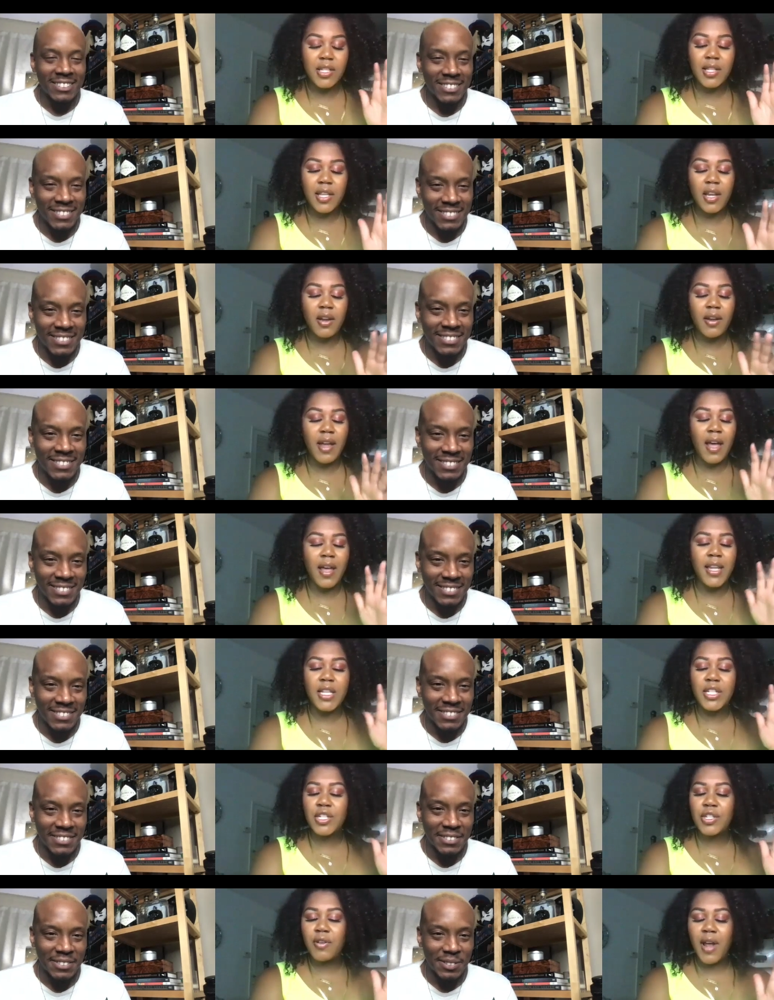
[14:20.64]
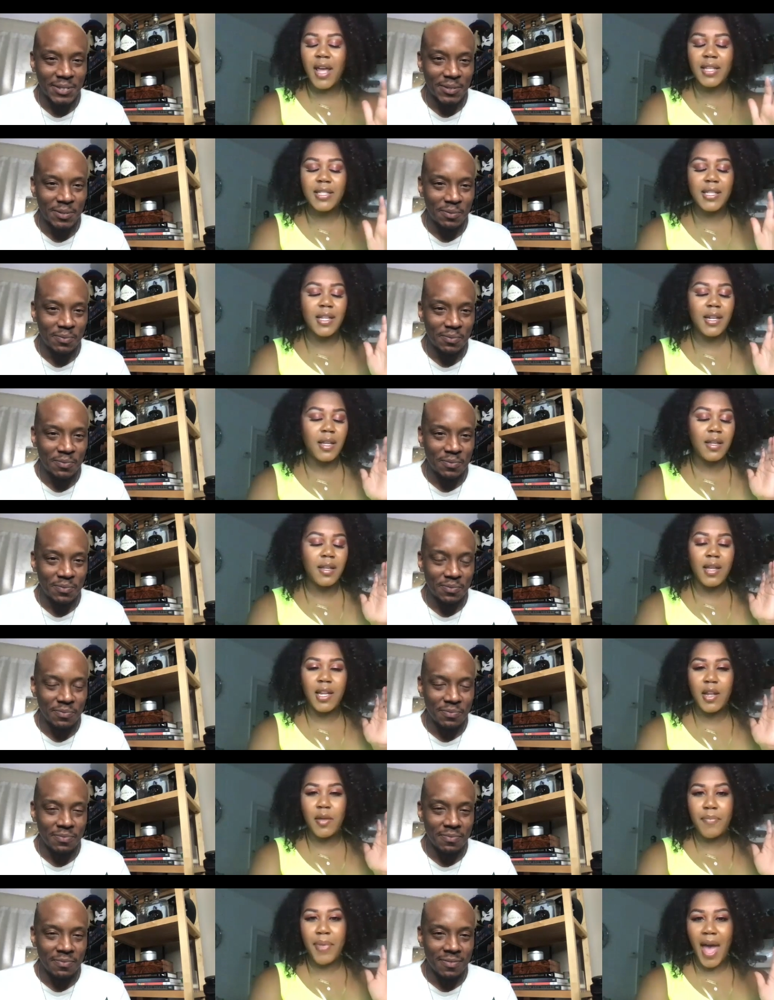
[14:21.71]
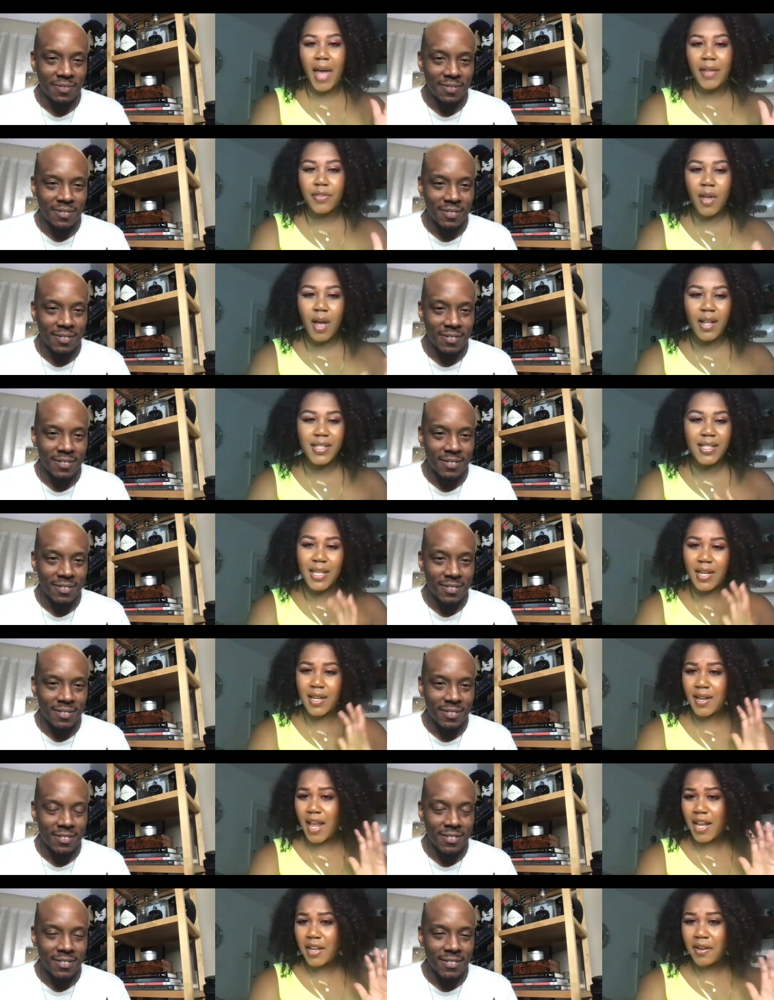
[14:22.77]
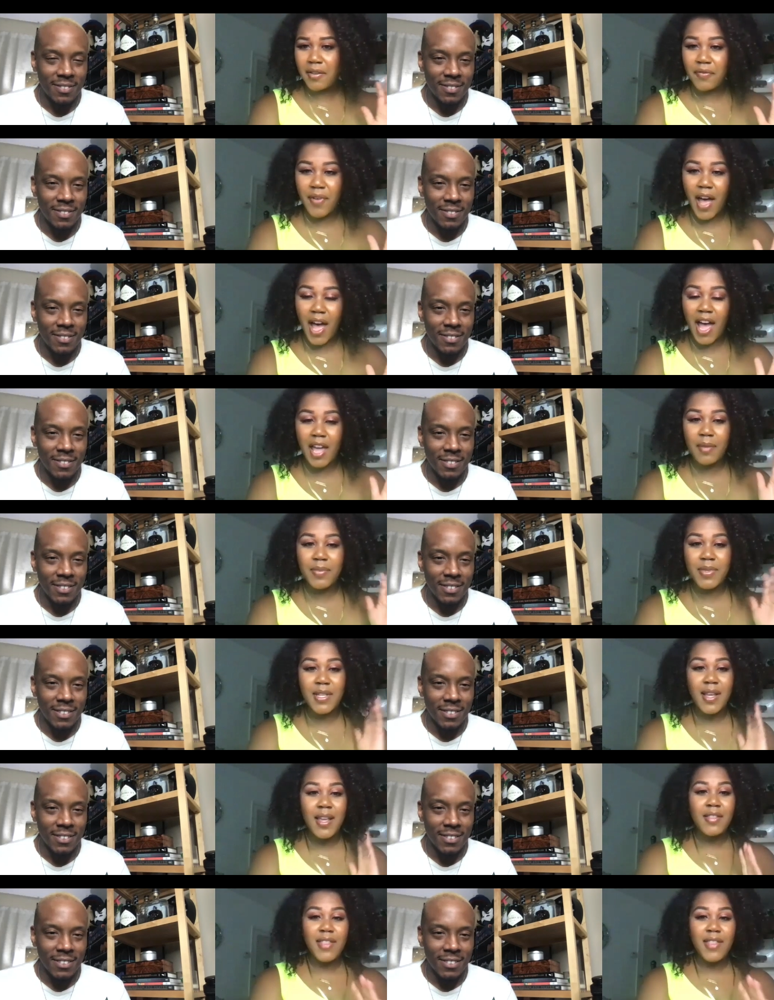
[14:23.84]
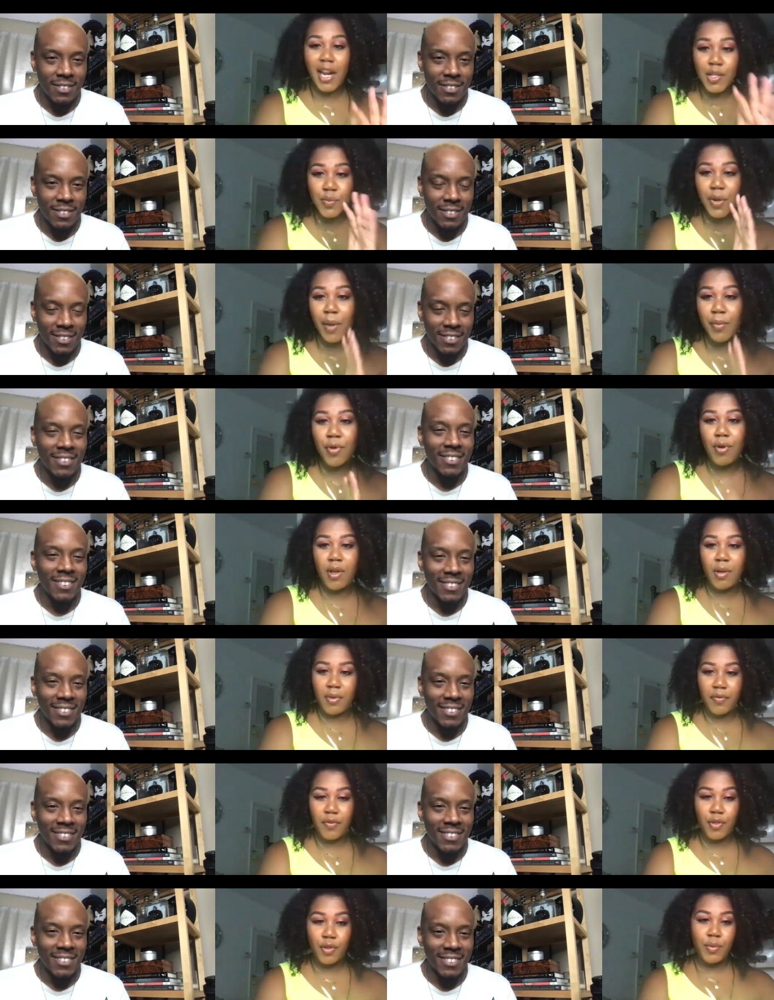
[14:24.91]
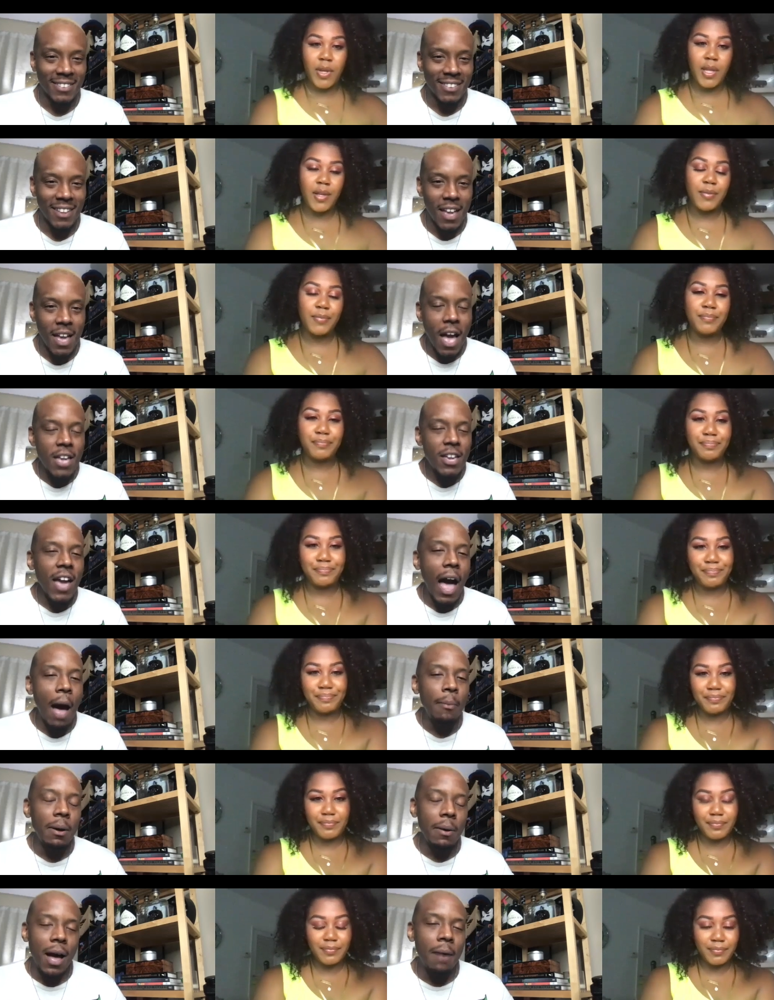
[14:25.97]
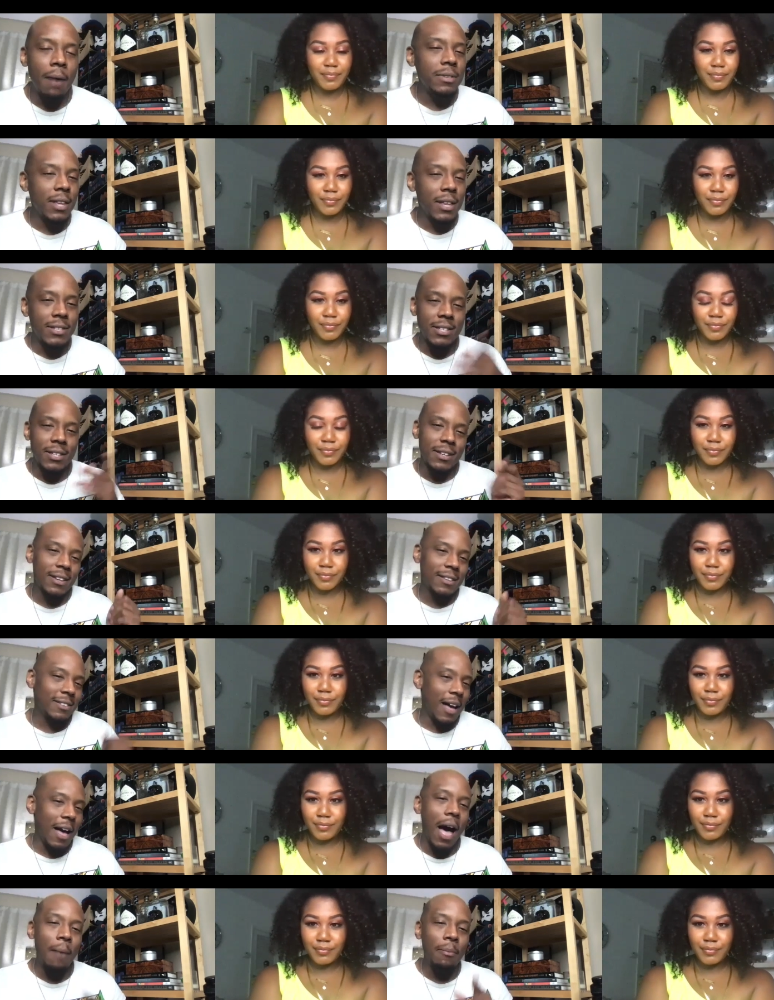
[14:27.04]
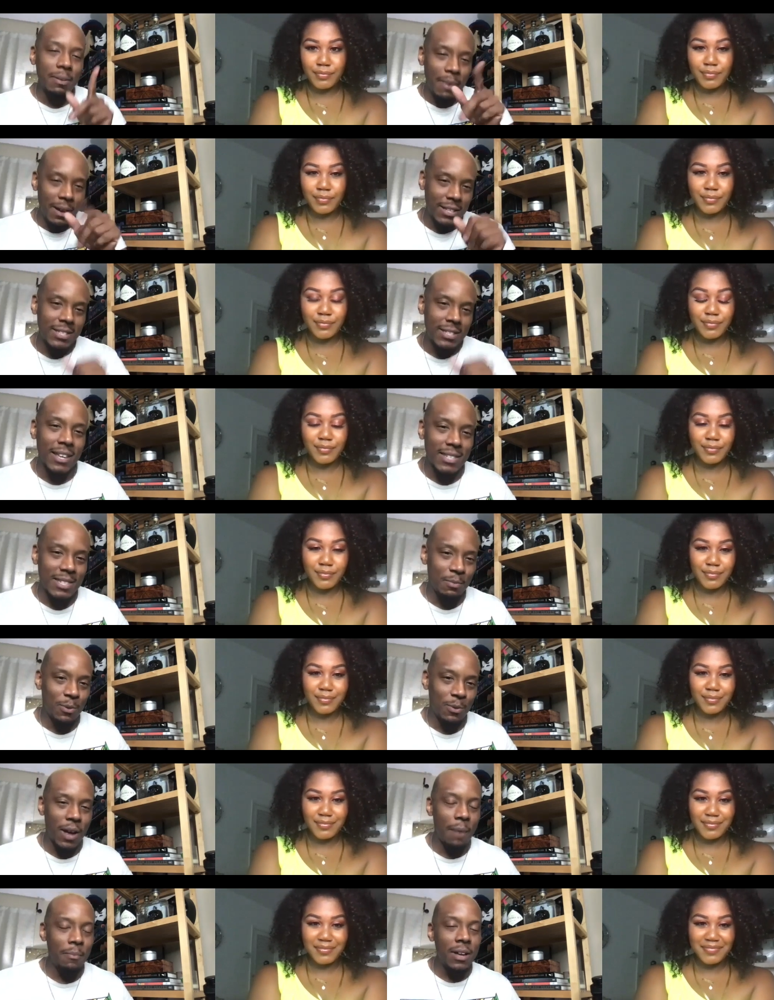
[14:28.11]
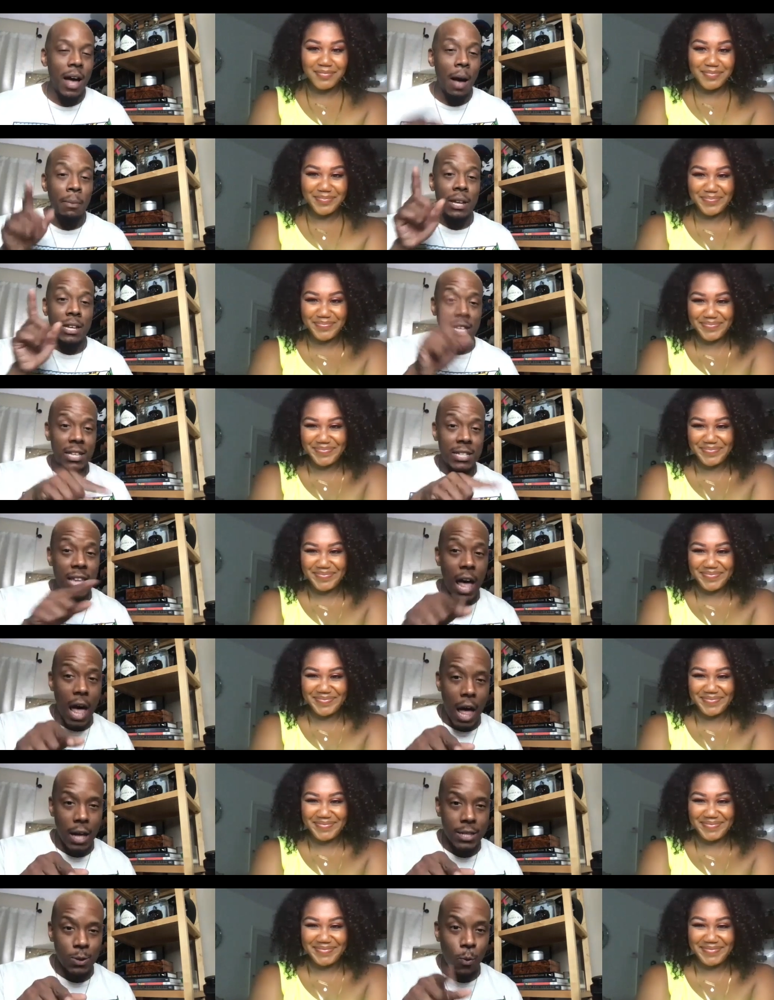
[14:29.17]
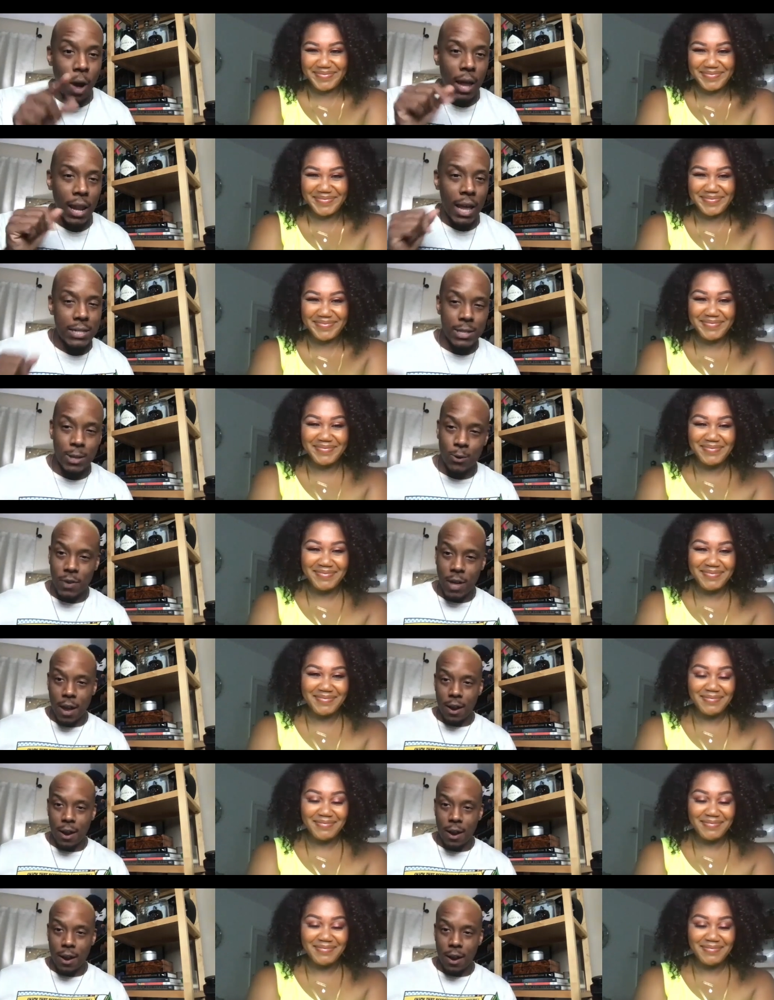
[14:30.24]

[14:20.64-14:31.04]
Speaker 1: clearing out any stress any any bad thoughts any negative vibes that is what i'm going with for the week
Speaker 2: i'm a i'm see I'm about to take someone. With, I'm a, I'm a detox while I self care.